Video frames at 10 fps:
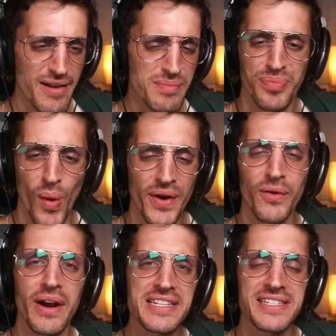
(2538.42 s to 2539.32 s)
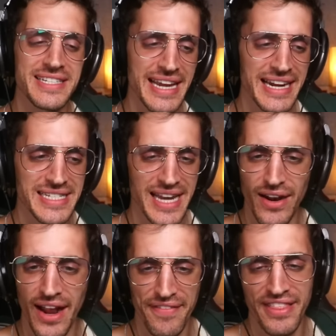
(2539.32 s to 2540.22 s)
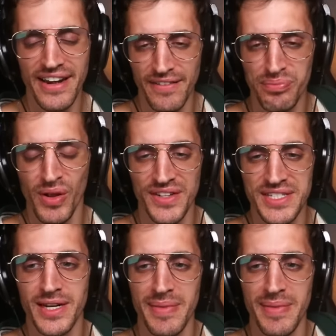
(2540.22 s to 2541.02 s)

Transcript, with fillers: I'm born and raised in Texas. I, I think I've probably seen